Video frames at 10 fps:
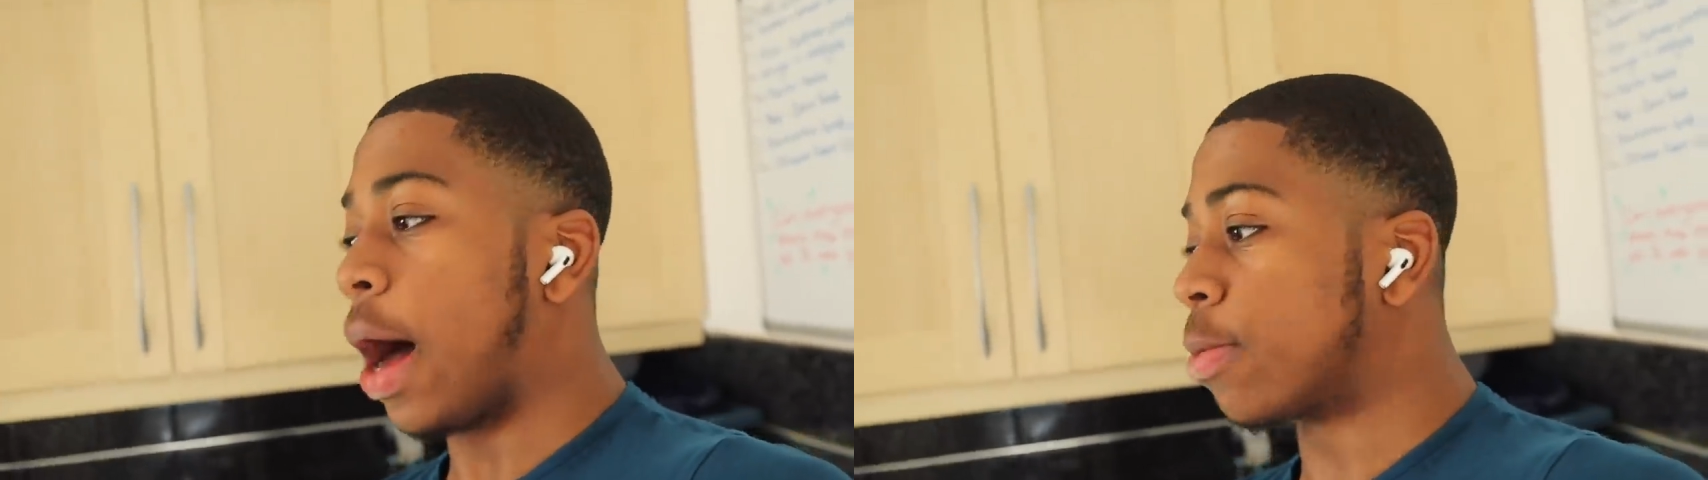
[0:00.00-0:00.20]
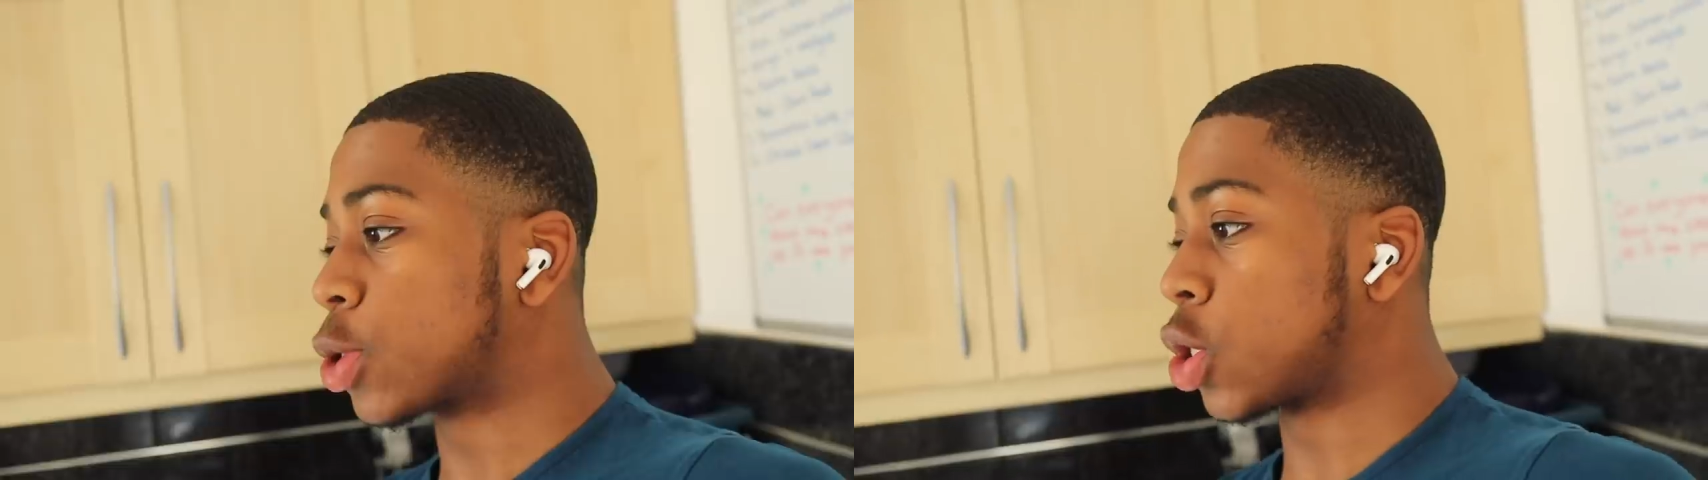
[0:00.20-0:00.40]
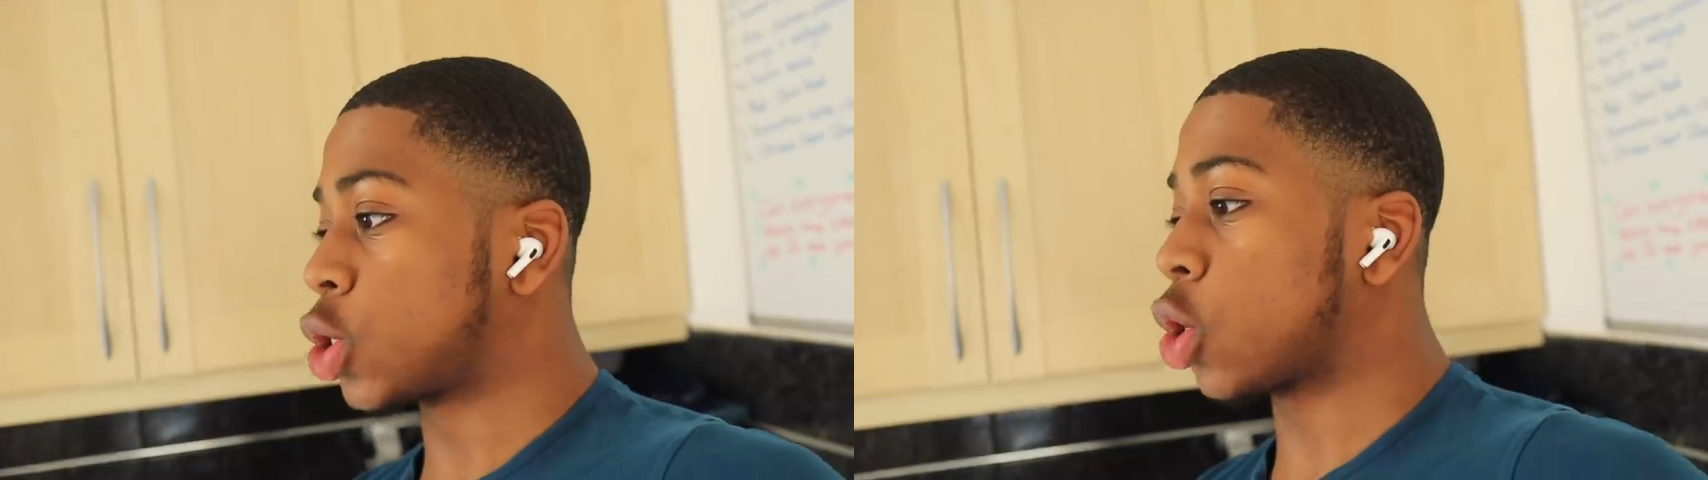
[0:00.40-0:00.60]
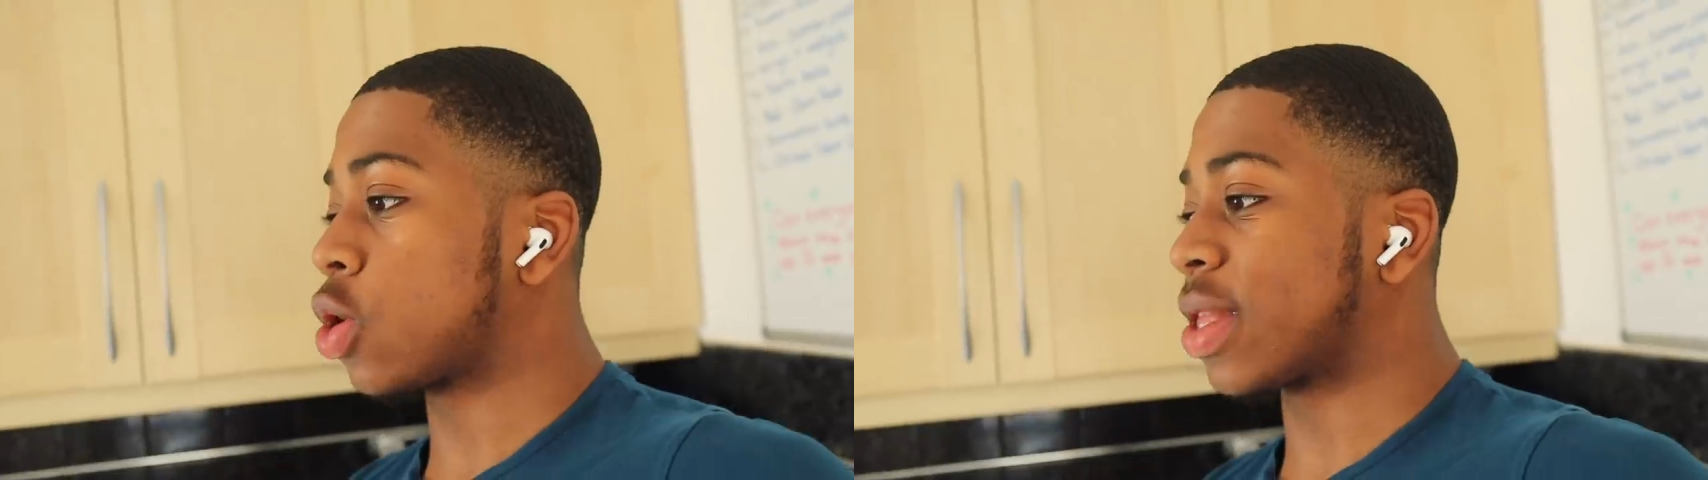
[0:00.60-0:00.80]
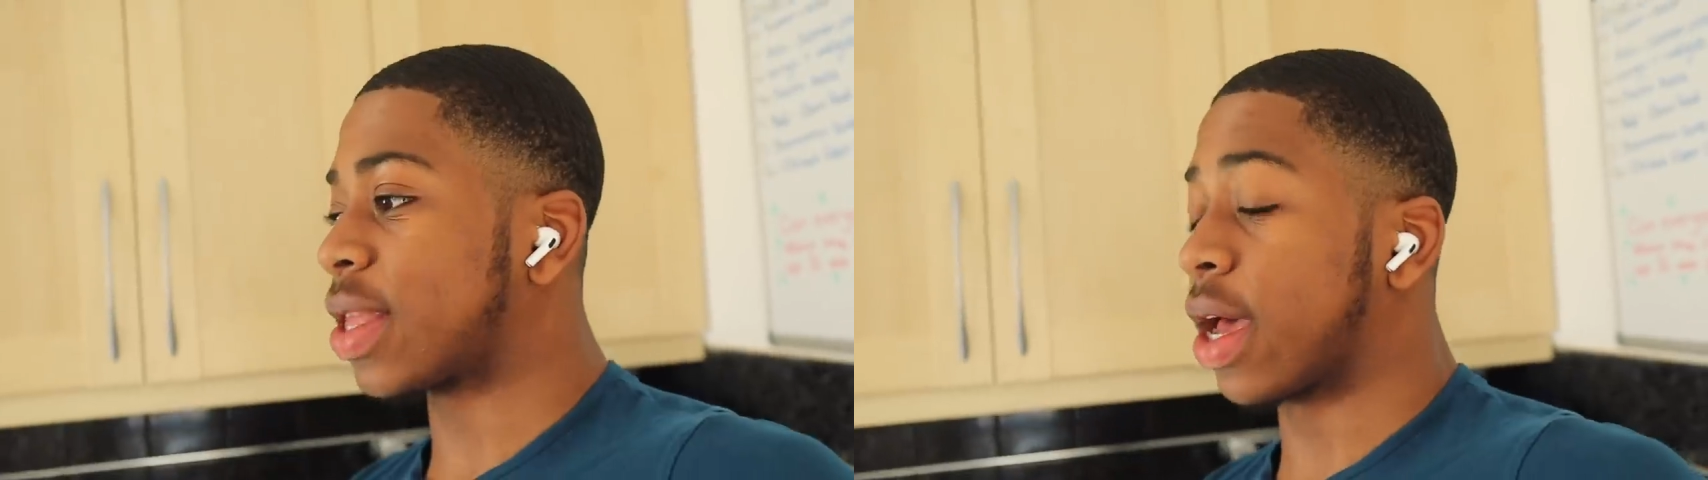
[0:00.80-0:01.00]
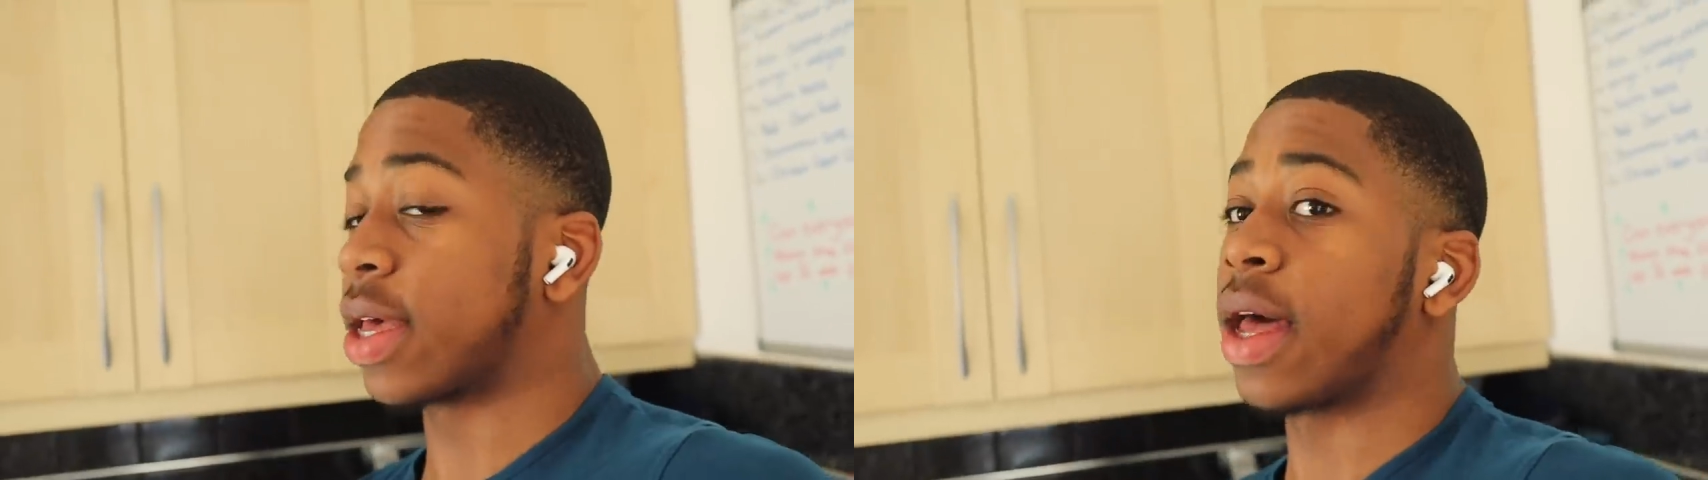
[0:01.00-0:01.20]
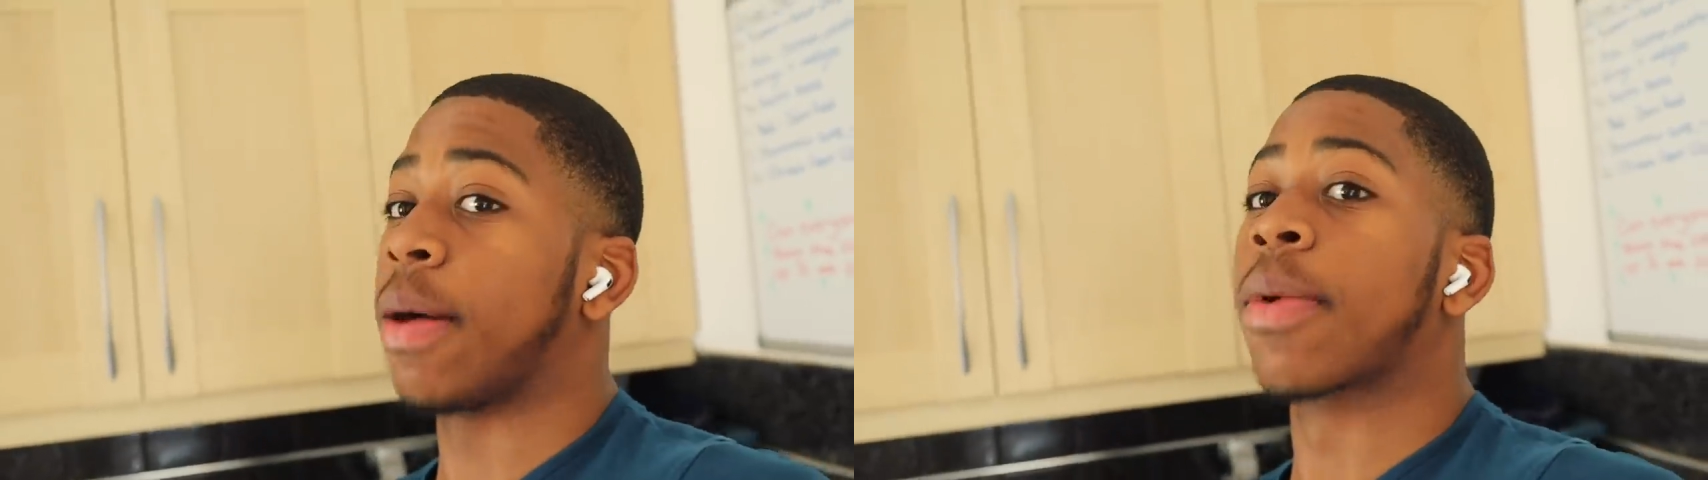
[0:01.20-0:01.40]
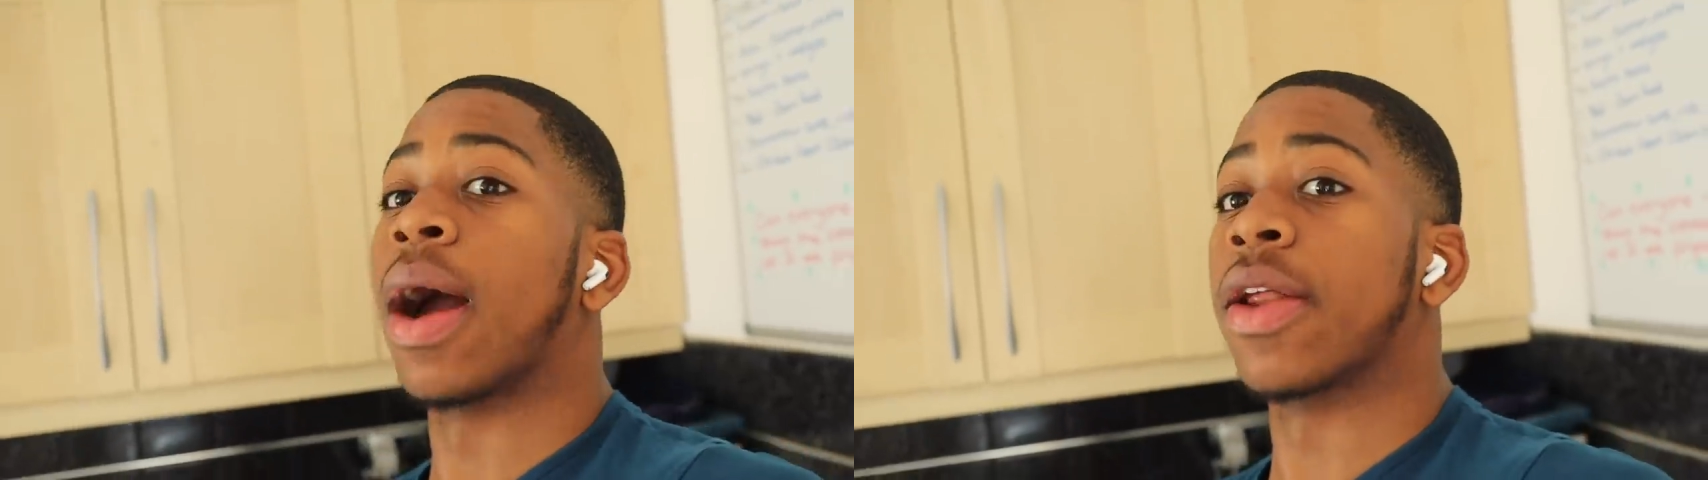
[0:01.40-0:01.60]
I'm just going to show you the diet that
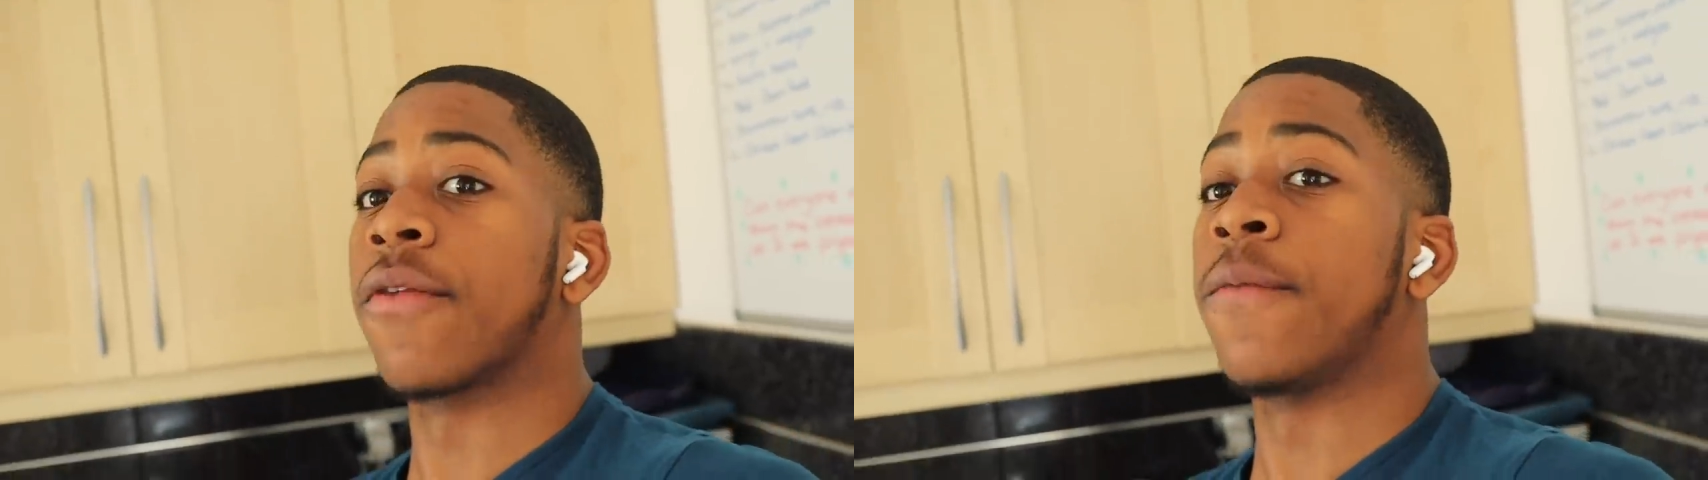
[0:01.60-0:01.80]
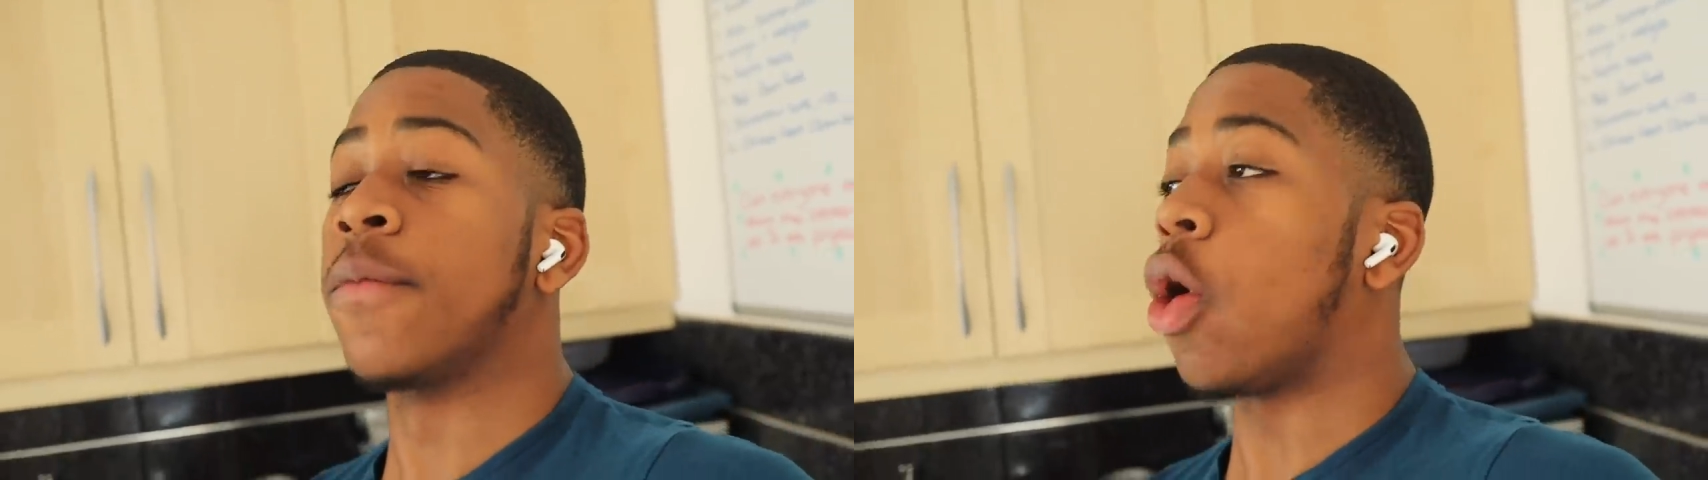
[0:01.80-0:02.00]
I'm kind of